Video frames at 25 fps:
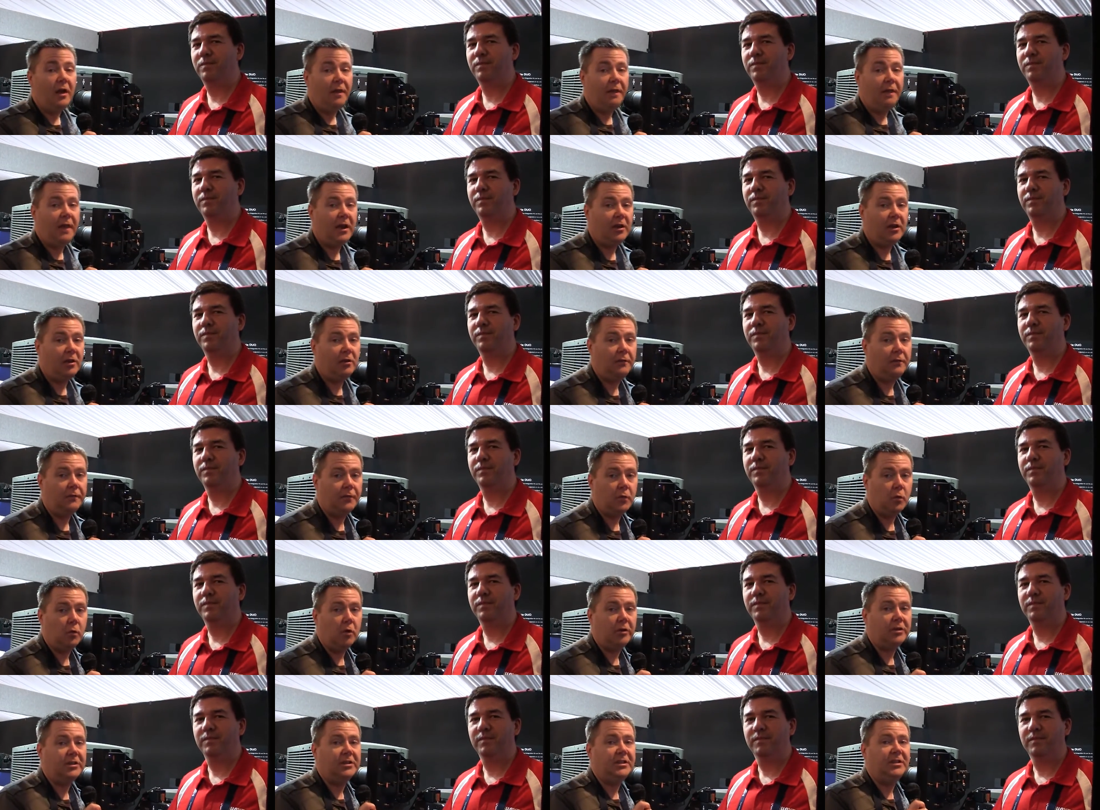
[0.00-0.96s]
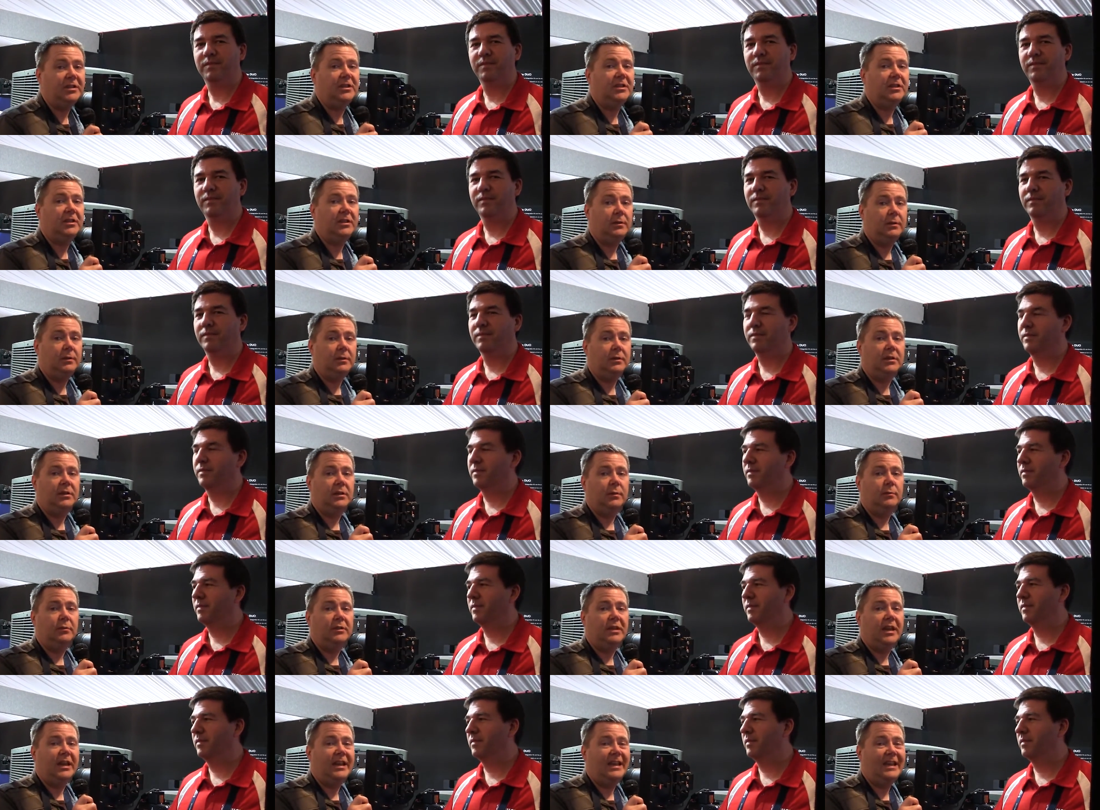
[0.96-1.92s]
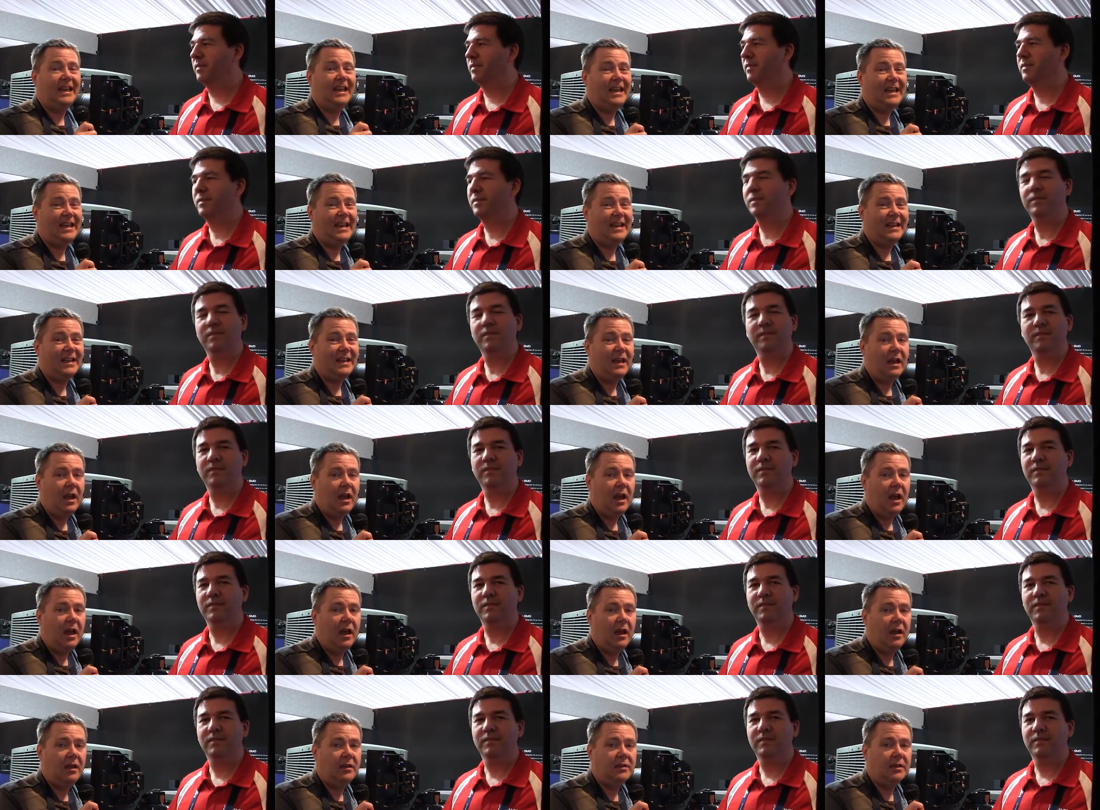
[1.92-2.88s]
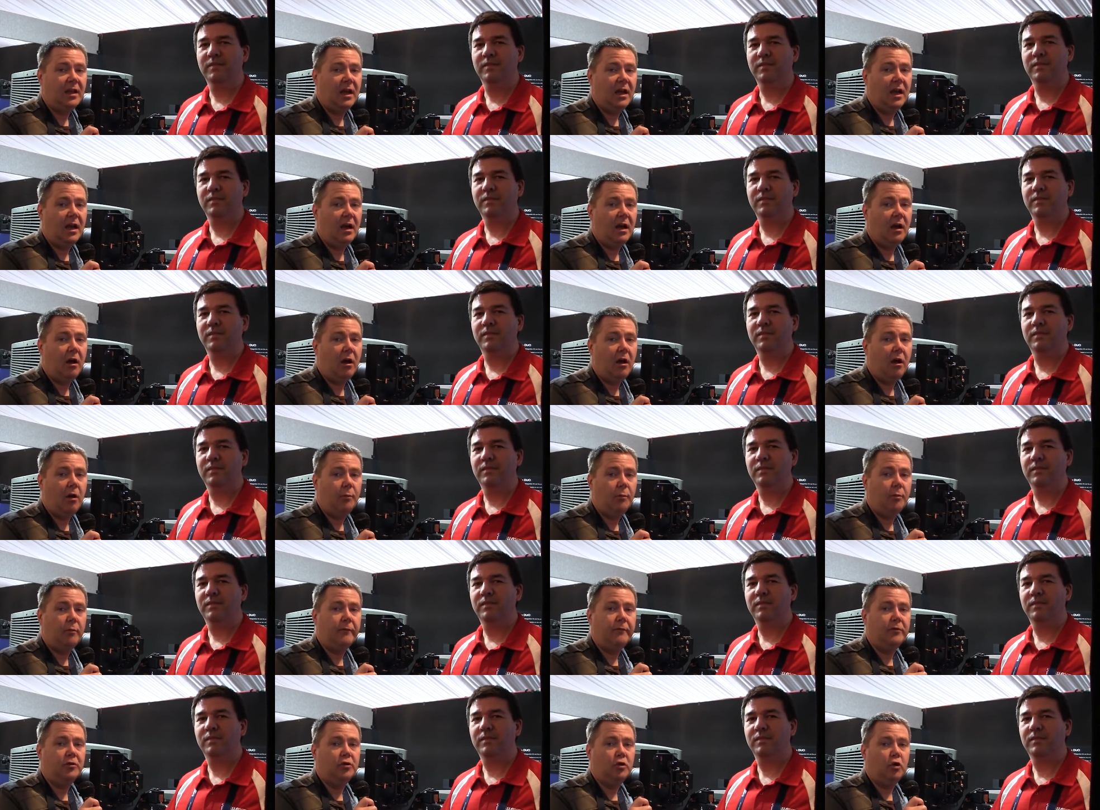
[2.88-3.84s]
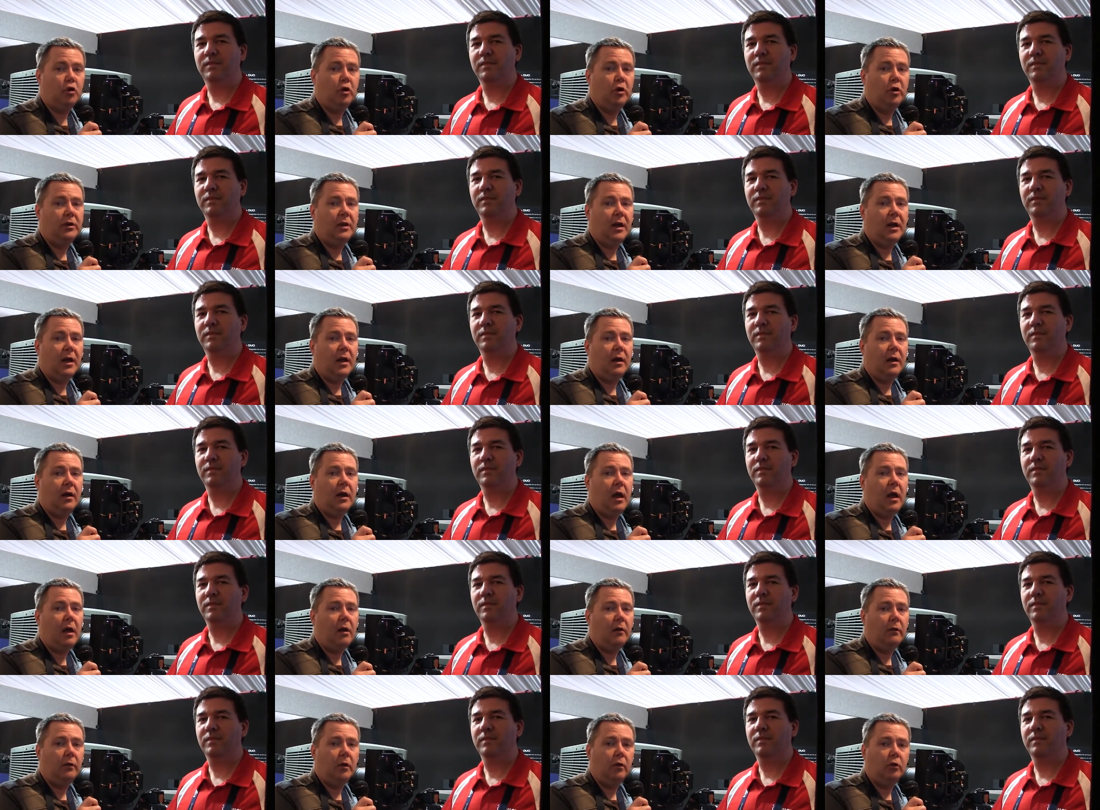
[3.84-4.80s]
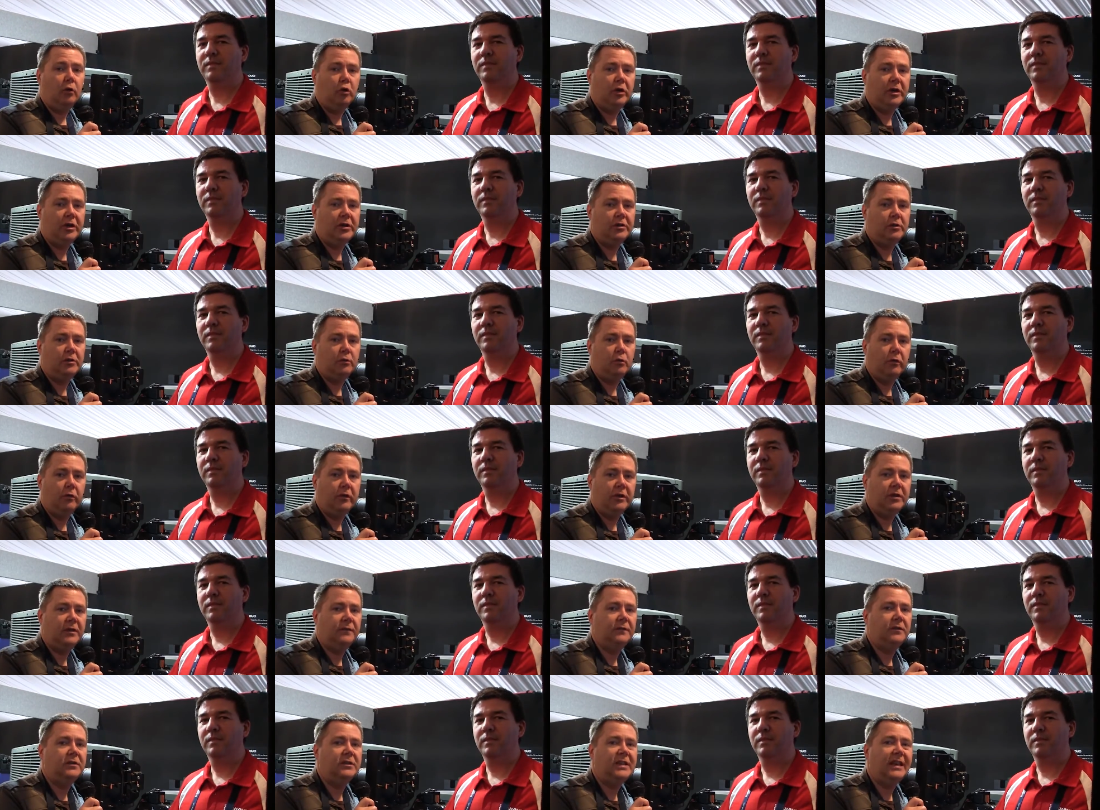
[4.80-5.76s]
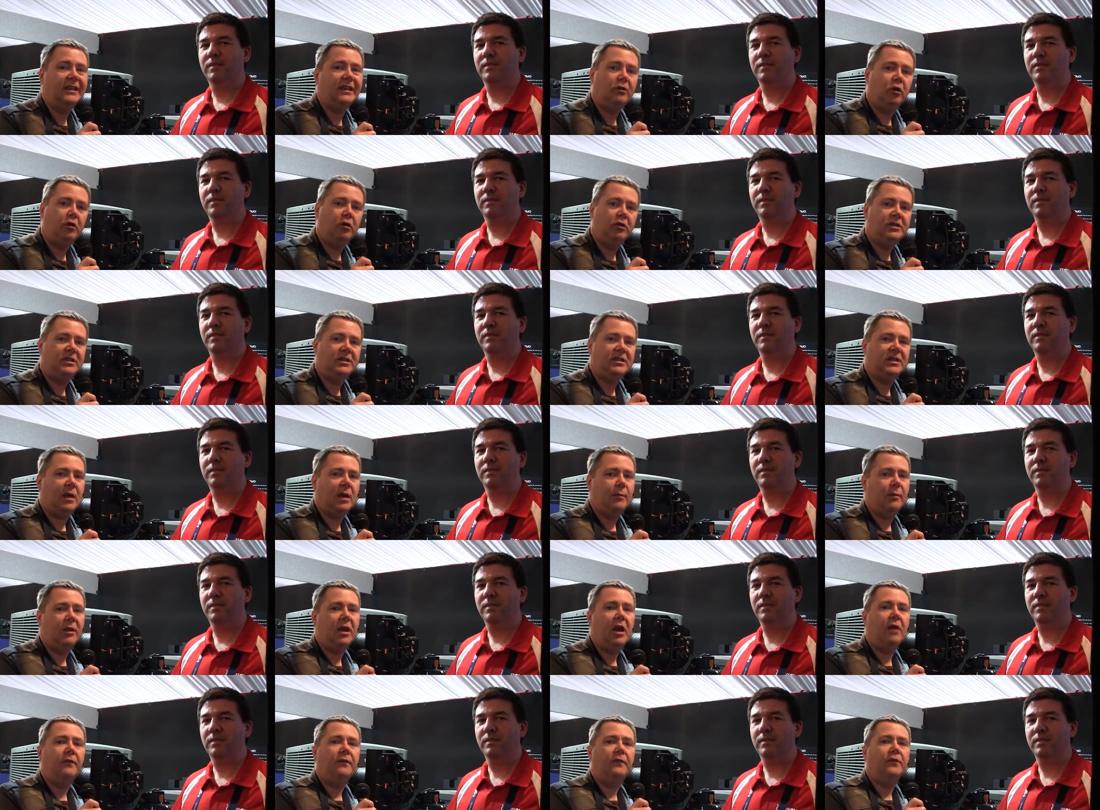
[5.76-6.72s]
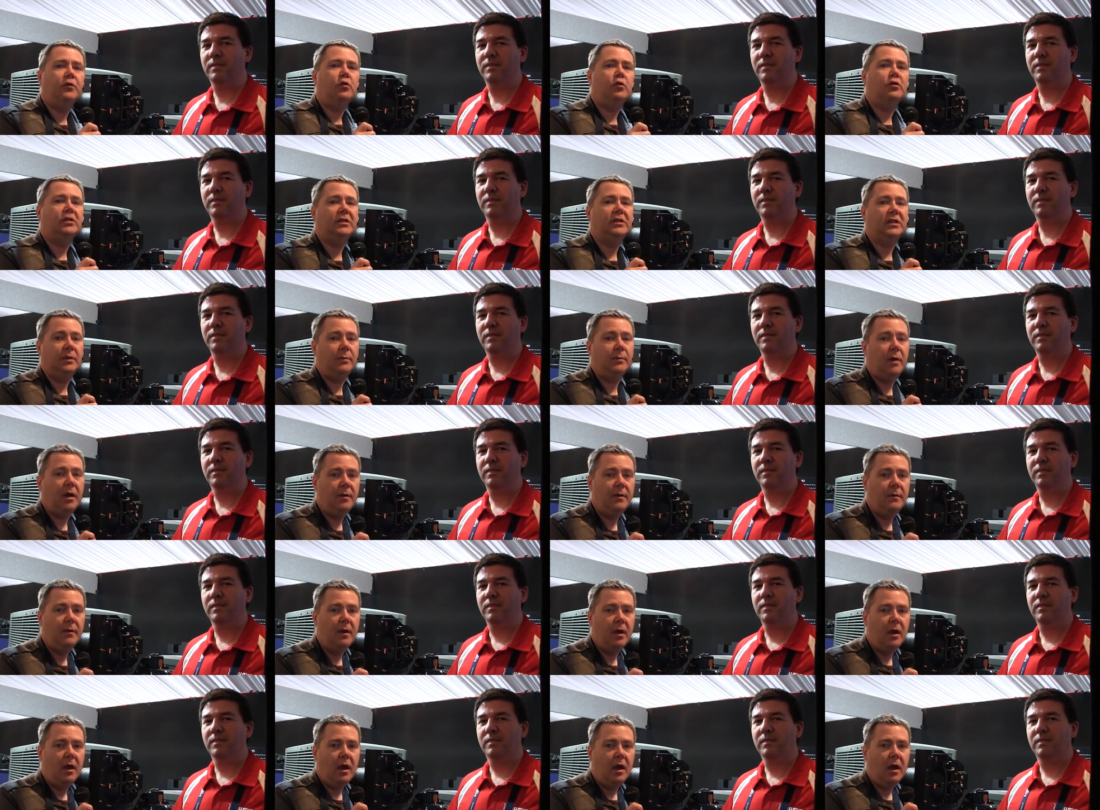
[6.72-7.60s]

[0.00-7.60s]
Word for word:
Speaker 1: thank you for watching Cine, Tech Geek, and uh, I hope you've enjoyed uh, our look into all the different technologies coming out for your cinema,